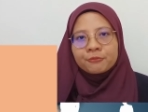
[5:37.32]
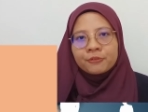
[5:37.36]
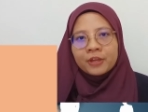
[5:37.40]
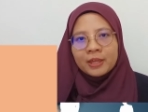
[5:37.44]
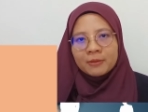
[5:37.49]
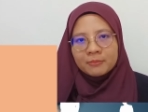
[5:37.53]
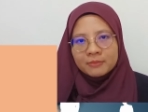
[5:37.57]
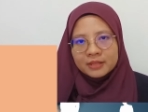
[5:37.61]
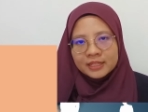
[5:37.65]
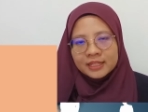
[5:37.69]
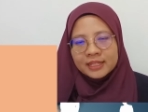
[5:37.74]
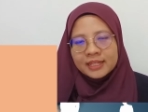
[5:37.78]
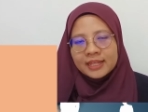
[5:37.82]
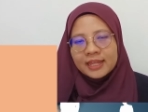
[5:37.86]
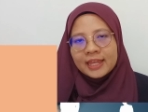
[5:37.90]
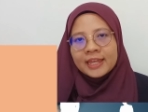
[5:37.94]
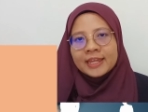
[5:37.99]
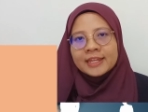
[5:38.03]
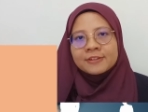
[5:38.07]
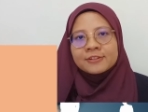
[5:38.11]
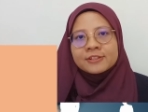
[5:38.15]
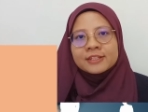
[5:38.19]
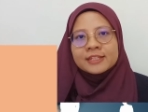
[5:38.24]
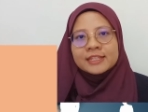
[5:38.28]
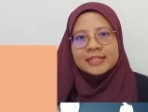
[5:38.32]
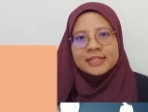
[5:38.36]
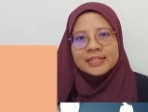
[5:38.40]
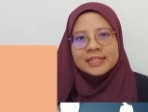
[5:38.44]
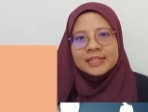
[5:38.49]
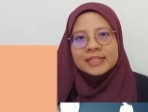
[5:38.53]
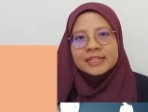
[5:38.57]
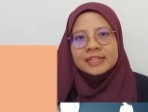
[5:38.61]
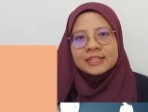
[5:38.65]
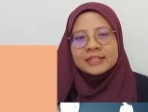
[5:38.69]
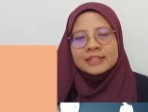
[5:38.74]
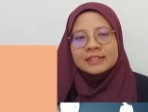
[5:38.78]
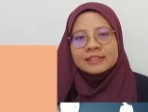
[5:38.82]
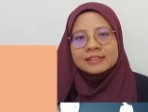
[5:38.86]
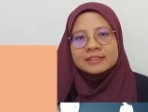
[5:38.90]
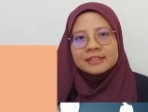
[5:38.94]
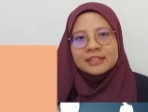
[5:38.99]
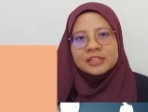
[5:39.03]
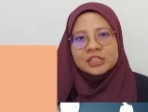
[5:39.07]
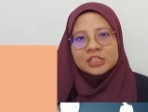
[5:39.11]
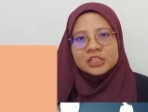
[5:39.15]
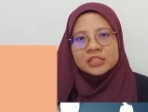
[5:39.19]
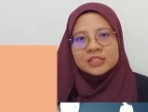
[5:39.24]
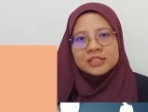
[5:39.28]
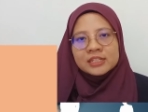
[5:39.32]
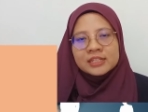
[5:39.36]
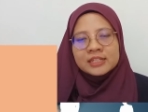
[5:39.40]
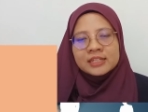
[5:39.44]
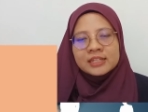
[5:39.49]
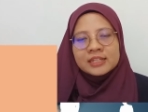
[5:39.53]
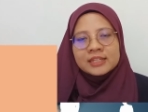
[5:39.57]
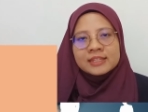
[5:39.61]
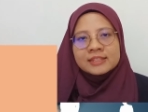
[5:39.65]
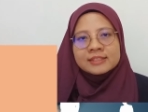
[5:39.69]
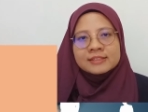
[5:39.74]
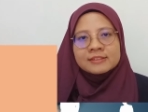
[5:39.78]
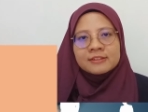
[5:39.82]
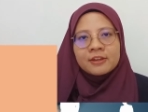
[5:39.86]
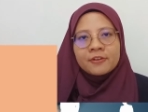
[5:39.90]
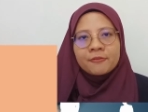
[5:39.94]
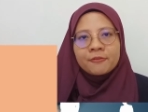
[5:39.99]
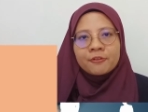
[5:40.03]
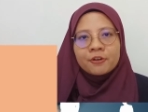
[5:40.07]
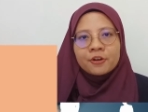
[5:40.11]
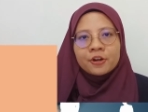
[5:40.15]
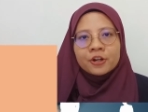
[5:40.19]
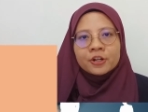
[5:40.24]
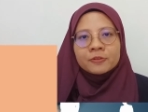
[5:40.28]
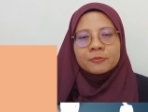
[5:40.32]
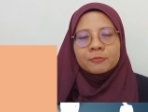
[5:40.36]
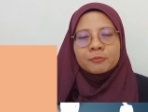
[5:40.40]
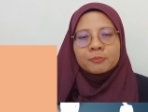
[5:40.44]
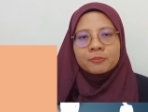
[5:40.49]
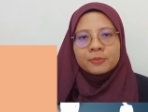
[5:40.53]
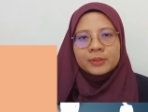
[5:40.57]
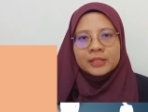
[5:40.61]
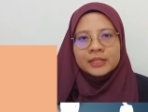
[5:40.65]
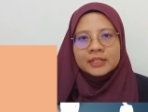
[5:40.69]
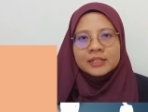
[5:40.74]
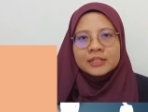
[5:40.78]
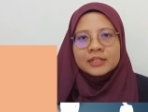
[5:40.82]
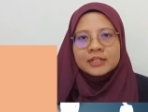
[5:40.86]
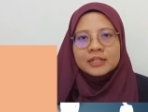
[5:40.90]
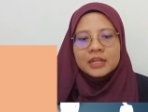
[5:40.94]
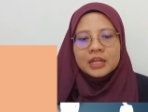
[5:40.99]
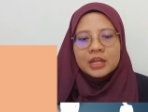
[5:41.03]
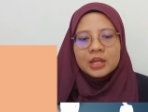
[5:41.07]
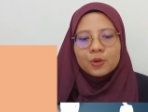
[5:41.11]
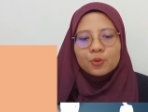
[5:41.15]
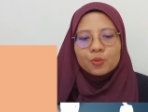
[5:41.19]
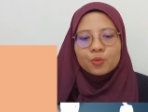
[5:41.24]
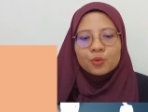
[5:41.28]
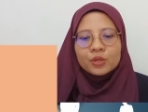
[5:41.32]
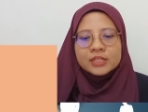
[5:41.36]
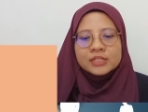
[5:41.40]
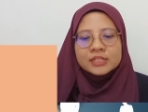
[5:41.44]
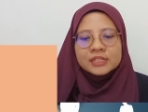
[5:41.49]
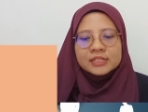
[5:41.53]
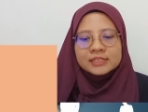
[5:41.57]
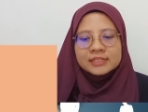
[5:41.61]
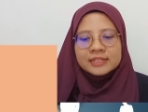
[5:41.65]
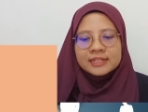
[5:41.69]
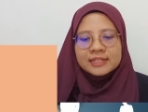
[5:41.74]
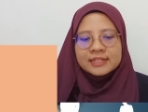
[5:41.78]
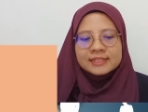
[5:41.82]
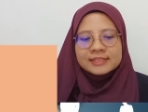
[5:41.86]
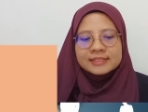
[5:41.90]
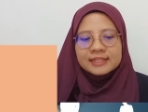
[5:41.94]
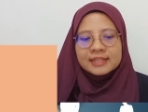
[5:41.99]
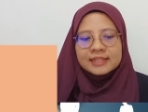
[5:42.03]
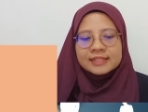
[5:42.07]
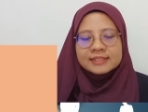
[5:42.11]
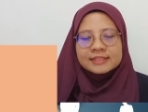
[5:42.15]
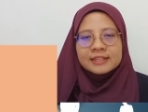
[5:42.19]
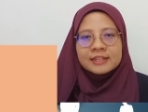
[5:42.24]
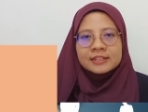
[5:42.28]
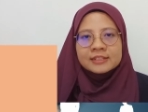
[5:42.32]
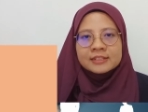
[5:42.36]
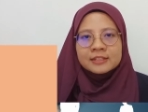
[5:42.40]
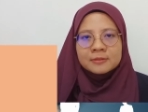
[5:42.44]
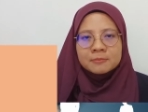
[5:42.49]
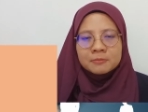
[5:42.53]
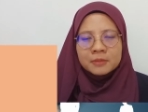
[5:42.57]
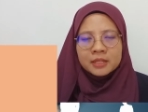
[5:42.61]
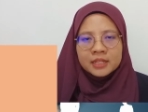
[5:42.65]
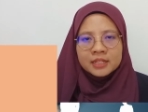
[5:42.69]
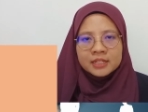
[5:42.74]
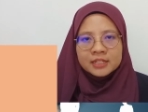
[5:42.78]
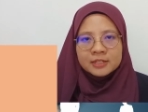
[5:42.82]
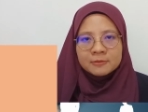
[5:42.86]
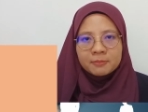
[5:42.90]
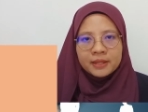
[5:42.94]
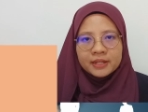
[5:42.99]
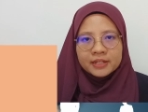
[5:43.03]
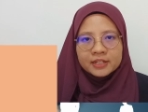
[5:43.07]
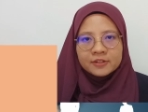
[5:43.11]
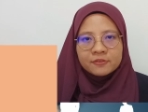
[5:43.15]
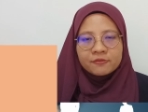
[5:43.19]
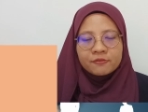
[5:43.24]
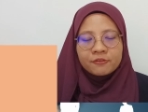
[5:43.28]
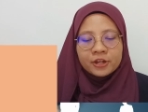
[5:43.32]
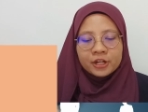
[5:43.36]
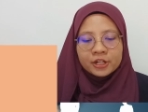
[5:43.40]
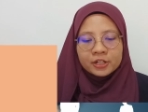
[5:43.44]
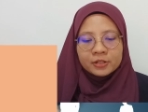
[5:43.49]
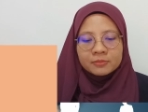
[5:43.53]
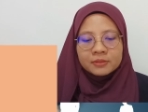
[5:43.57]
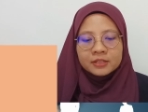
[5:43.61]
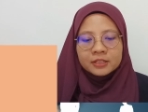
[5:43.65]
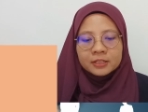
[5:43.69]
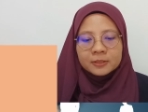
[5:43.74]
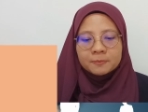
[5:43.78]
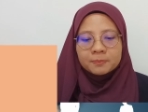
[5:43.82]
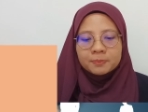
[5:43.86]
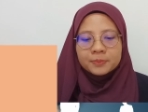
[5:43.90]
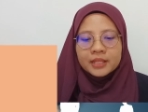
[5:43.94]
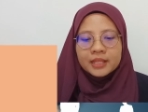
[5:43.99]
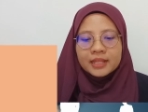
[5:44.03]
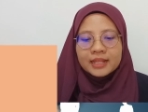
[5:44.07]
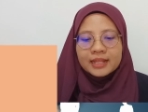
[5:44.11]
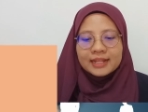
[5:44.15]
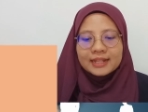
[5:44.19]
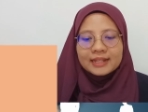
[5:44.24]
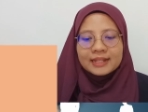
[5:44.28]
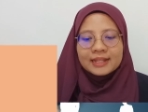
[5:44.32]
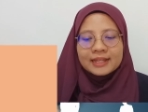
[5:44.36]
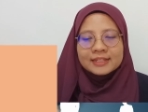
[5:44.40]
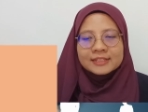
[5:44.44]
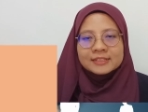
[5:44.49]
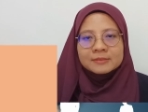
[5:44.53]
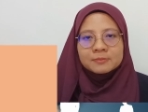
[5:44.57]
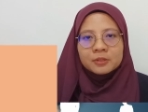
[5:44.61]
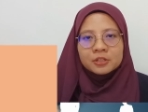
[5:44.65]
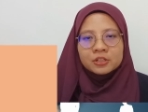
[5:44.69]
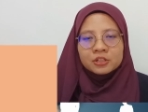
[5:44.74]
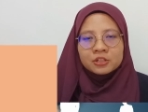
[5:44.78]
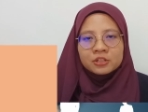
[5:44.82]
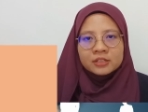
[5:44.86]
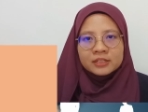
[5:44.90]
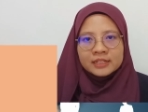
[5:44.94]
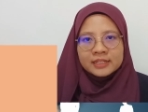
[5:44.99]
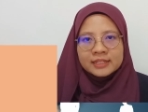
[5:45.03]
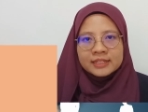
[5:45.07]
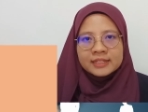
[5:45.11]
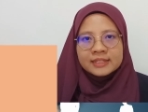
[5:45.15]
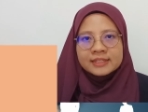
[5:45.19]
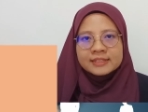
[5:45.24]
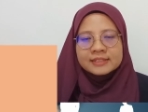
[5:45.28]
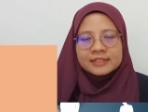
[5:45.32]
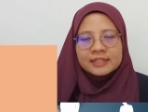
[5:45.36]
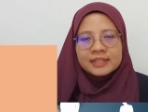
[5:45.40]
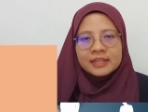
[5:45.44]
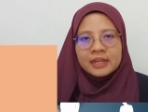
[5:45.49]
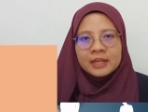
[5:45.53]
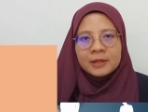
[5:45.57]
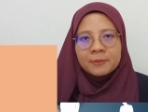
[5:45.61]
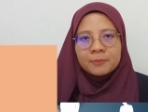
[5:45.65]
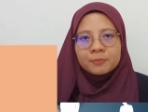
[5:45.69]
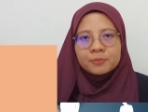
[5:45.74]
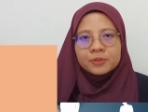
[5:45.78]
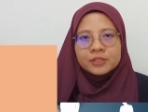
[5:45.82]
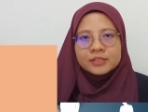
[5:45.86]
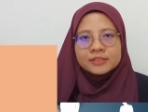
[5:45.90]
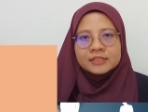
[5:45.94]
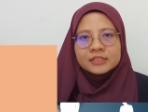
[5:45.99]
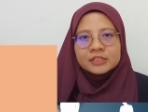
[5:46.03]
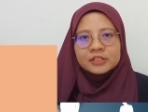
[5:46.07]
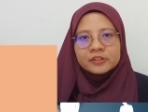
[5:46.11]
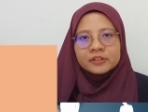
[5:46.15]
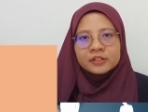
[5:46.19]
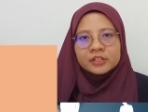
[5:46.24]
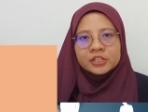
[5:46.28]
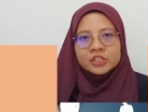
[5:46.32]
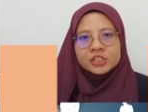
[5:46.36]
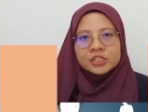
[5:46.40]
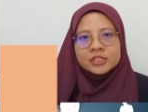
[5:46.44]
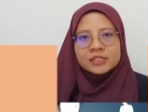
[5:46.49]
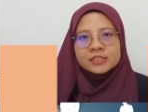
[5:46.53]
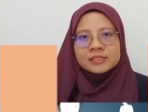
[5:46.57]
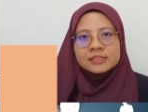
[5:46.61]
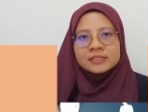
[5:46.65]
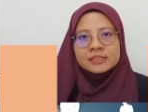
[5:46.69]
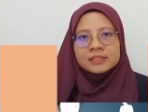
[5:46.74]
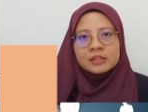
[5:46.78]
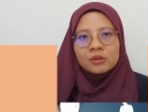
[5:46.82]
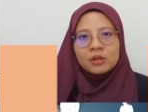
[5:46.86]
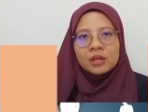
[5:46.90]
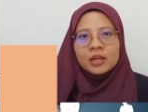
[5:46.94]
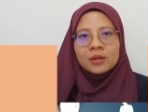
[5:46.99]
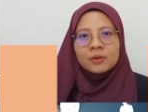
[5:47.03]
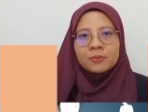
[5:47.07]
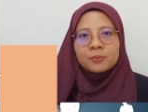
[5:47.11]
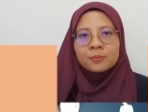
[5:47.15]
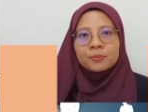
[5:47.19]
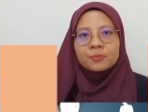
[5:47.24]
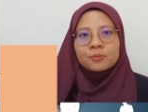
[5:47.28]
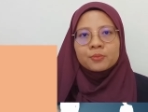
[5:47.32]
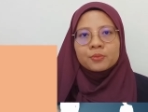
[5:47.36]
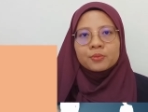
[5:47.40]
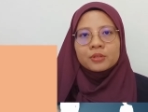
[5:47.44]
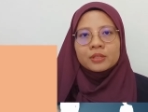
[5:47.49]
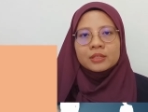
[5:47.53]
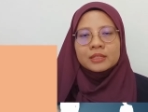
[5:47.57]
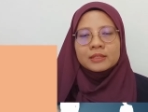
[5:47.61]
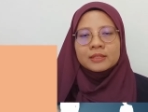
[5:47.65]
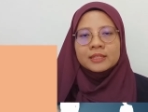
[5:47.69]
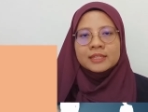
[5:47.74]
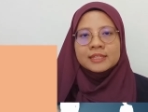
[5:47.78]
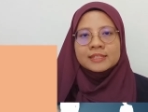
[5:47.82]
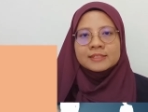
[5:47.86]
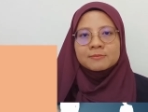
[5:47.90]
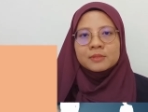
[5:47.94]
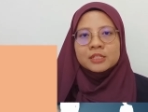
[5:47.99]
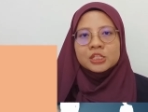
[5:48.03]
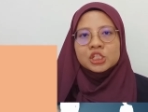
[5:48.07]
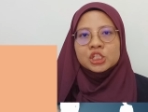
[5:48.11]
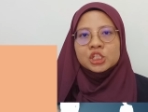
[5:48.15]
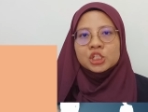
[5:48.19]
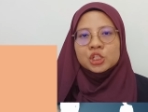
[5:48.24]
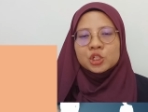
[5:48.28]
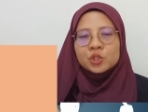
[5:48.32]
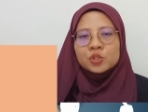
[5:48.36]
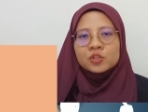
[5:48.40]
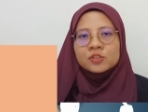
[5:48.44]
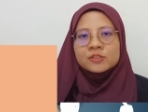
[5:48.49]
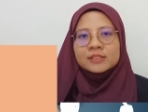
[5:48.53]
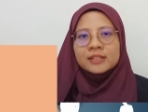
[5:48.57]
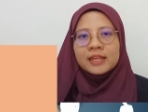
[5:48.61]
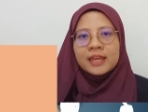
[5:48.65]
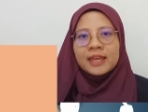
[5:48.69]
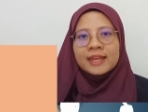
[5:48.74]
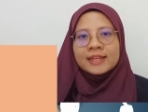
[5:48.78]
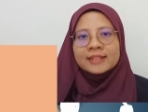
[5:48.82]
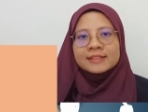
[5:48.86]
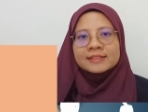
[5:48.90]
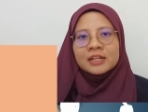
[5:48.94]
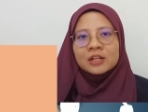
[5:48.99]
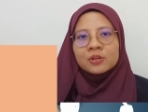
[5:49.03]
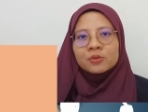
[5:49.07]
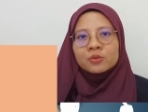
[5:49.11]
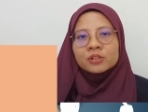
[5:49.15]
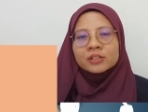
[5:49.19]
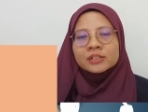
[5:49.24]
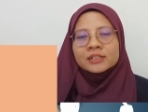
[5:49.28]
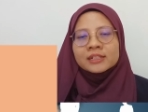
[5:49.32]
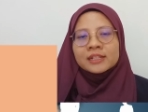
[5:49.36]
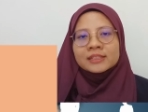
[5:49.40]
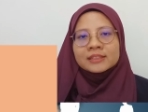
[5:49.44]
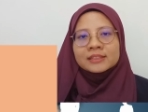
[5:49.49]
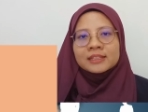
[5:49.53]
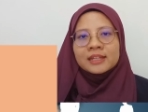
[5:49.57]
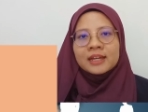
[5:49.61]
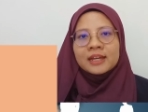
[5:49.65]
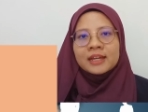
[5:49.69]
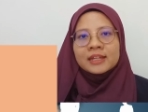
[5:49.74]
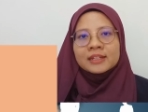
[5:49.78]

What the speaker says: family, and Section E is for peer, which this is a independent variable. Last but not least, Pearson correlations is being used as our data